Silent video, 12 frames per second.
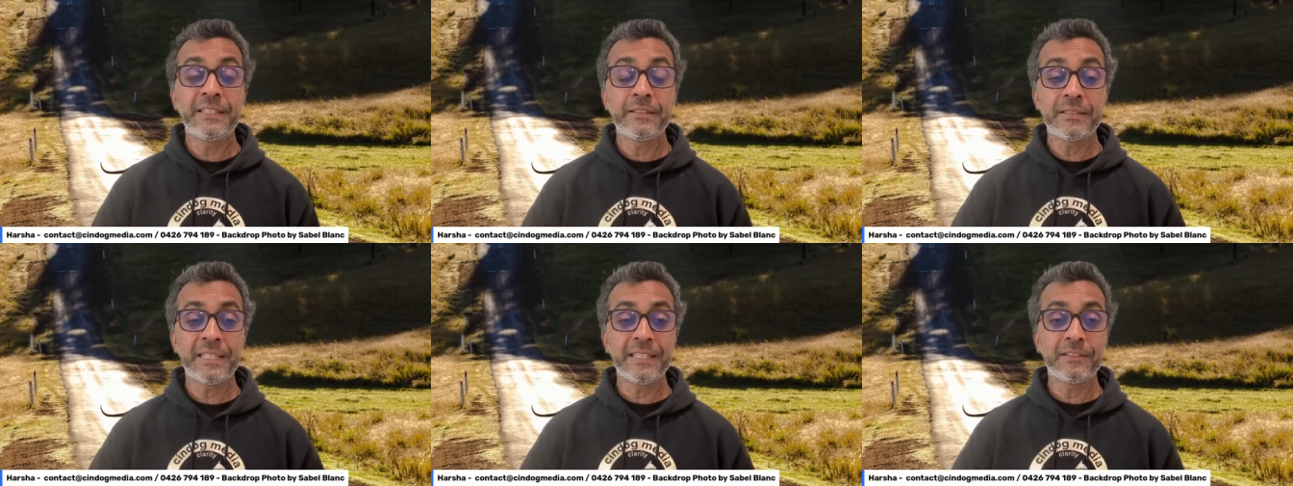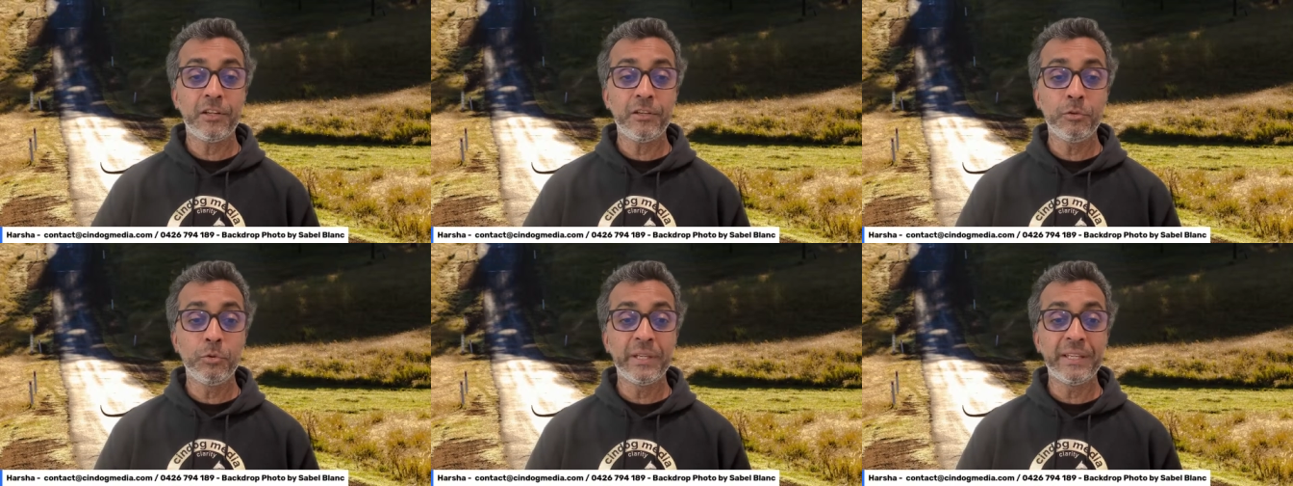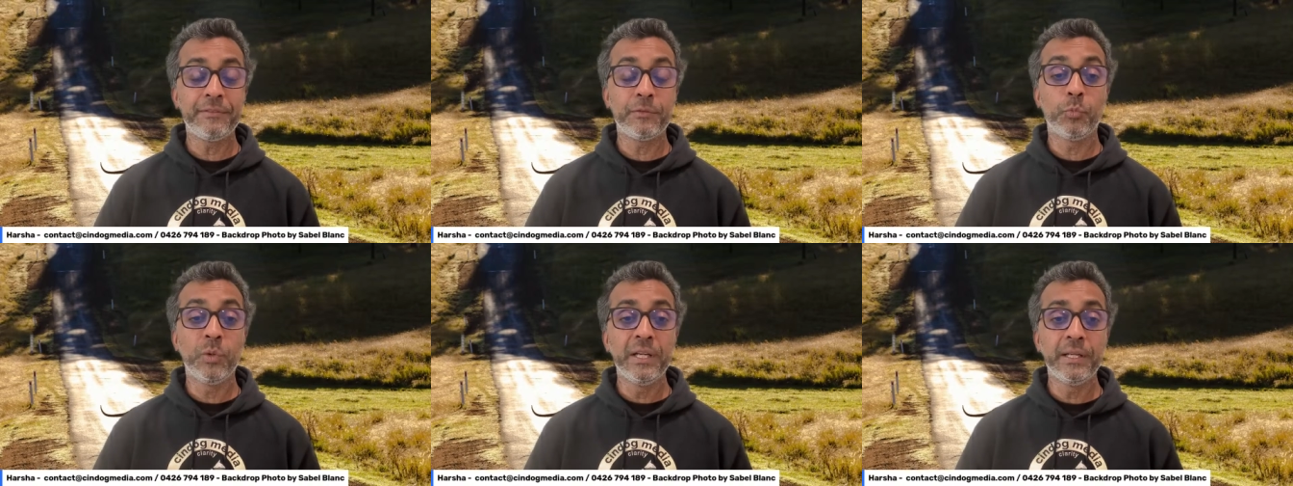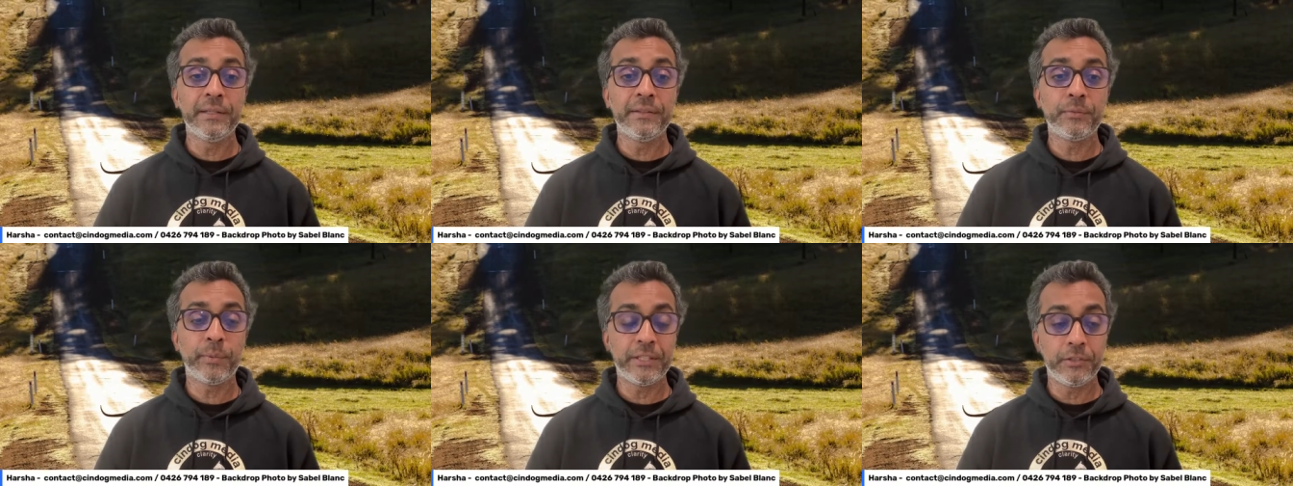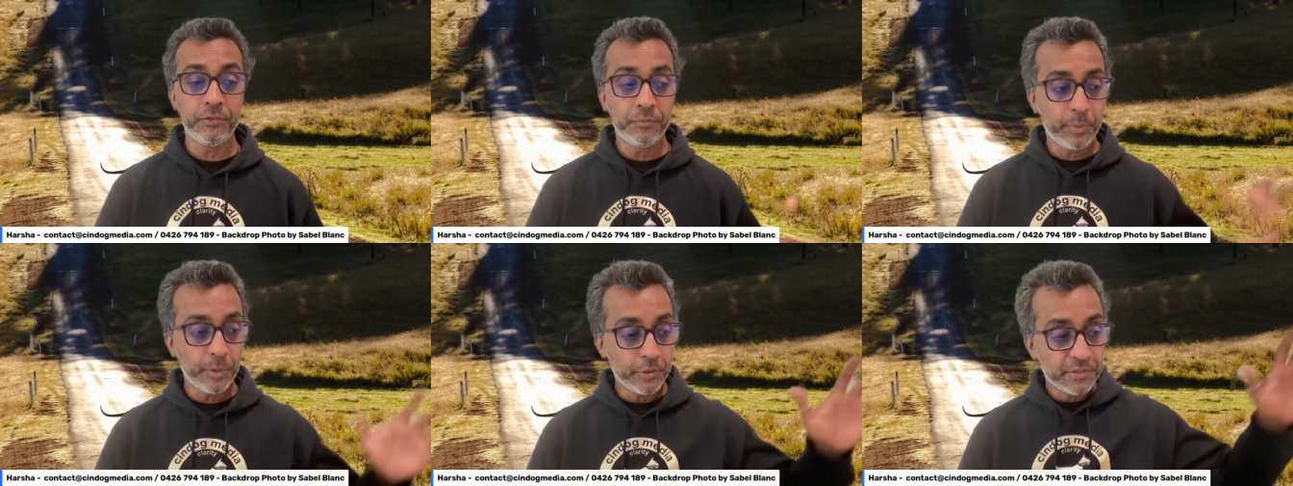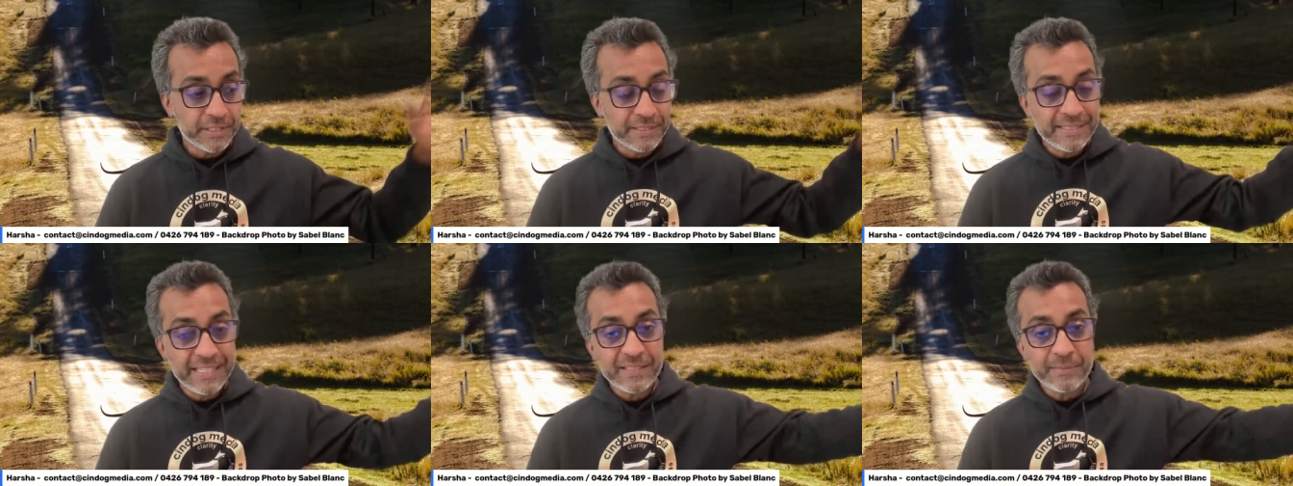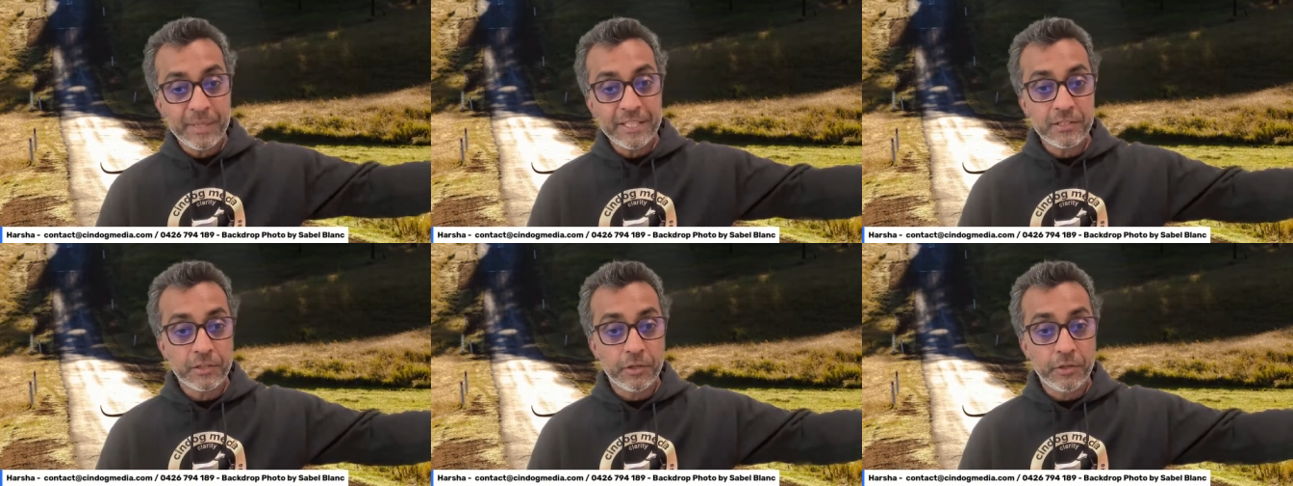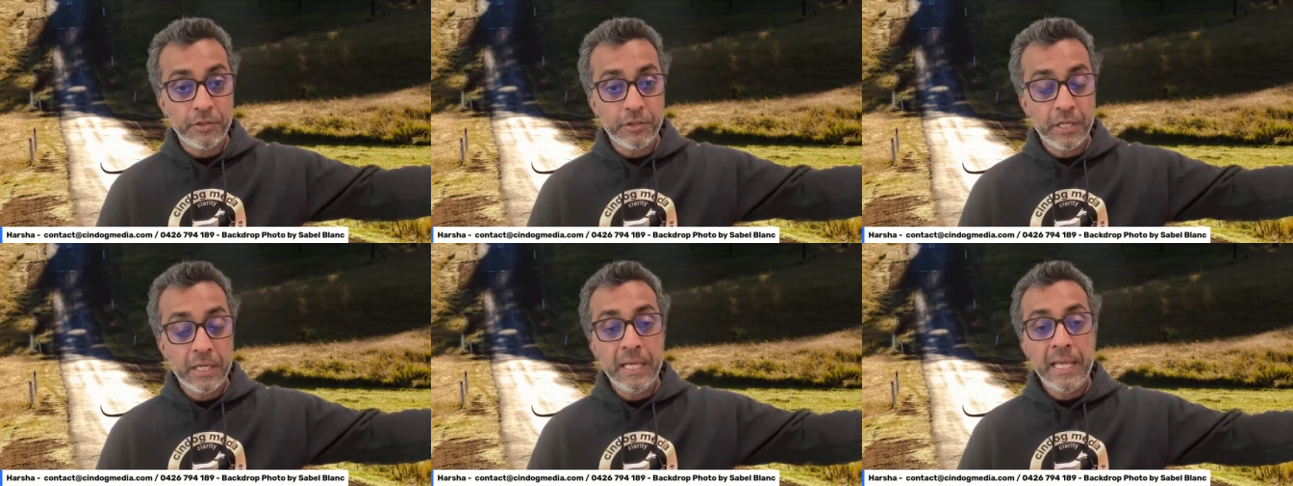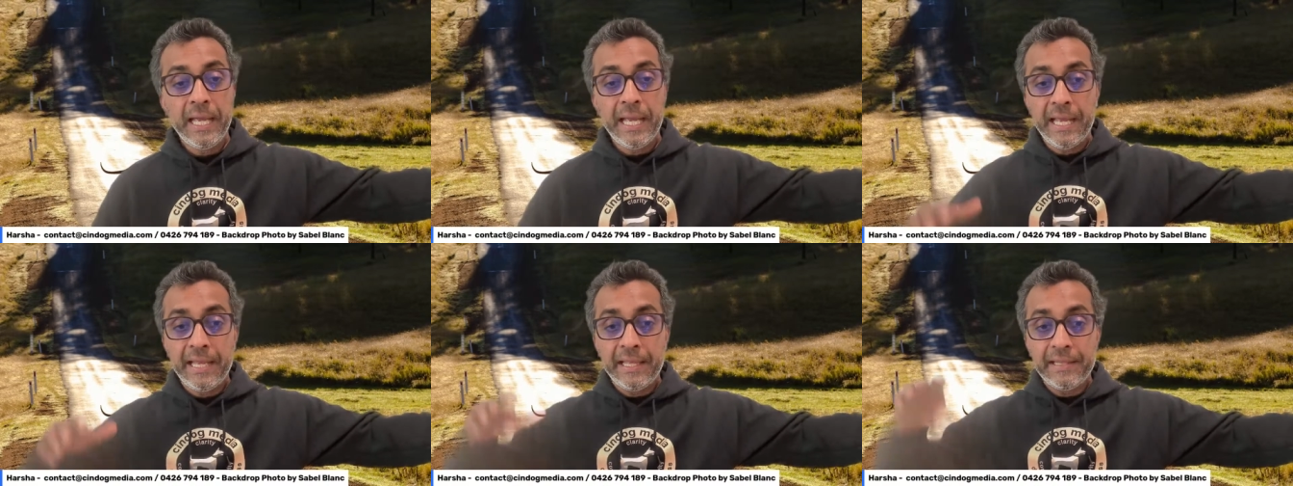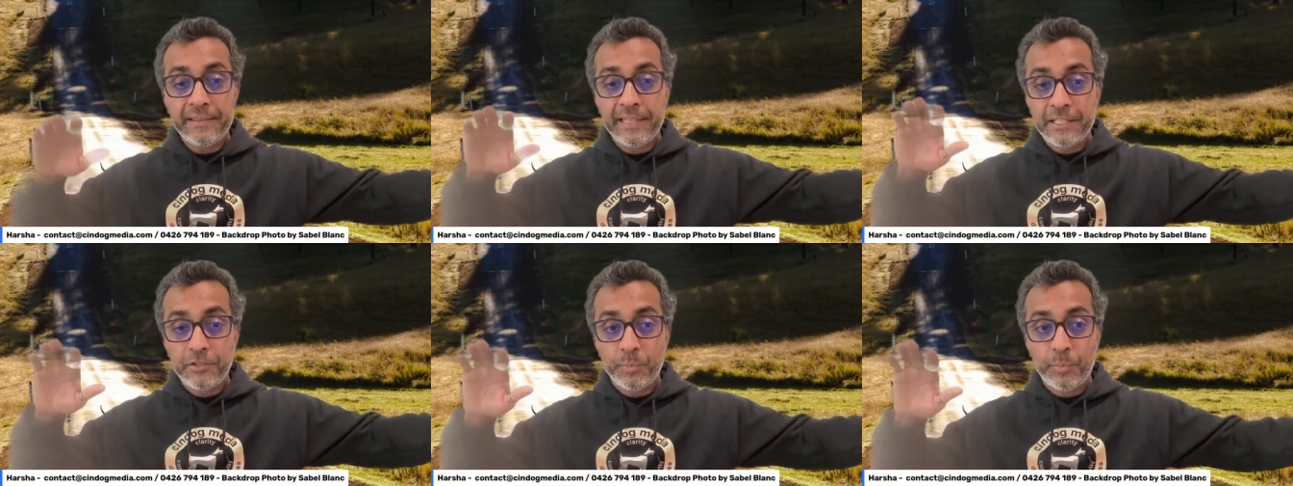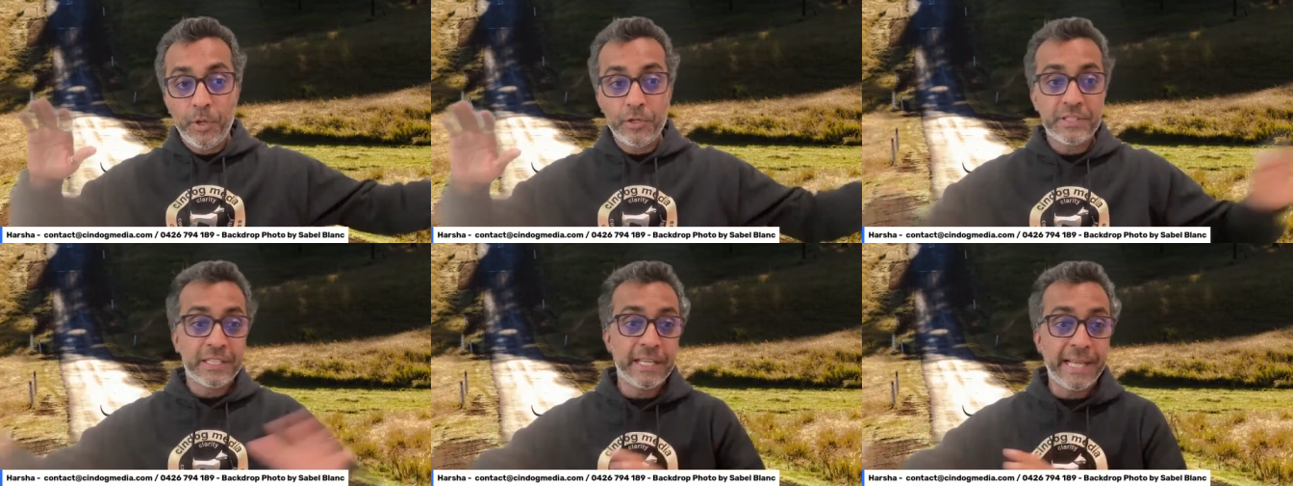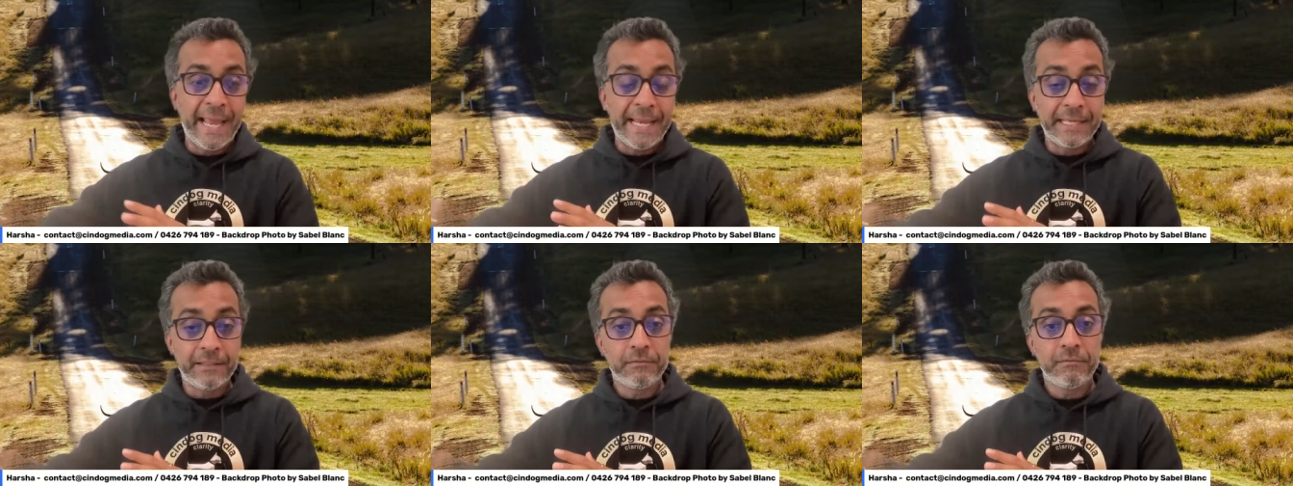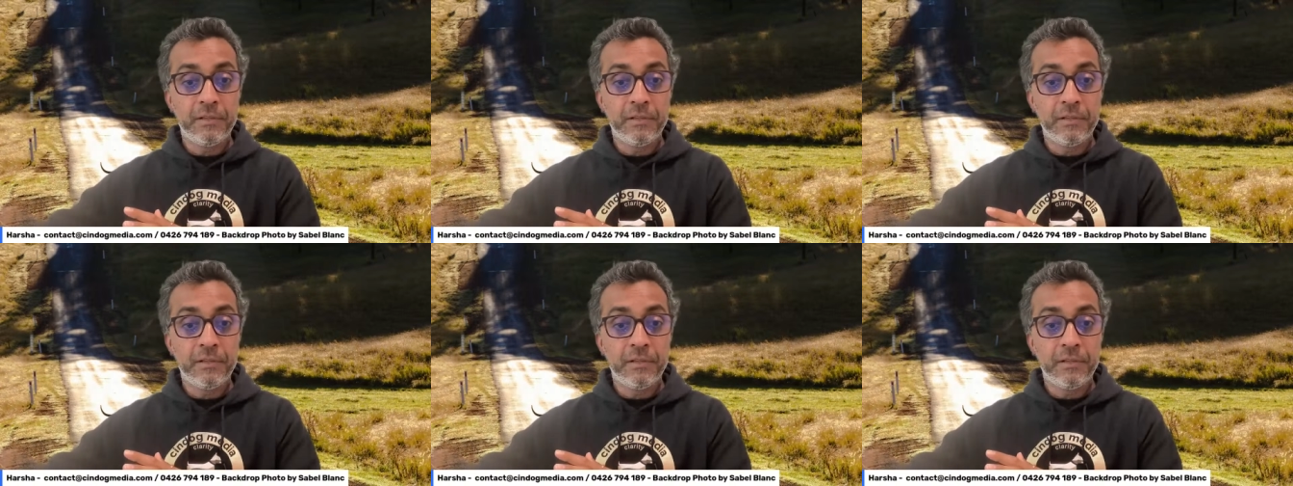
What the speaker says: it's going to look even worse when you've posted 6 months ago and then you're posting again.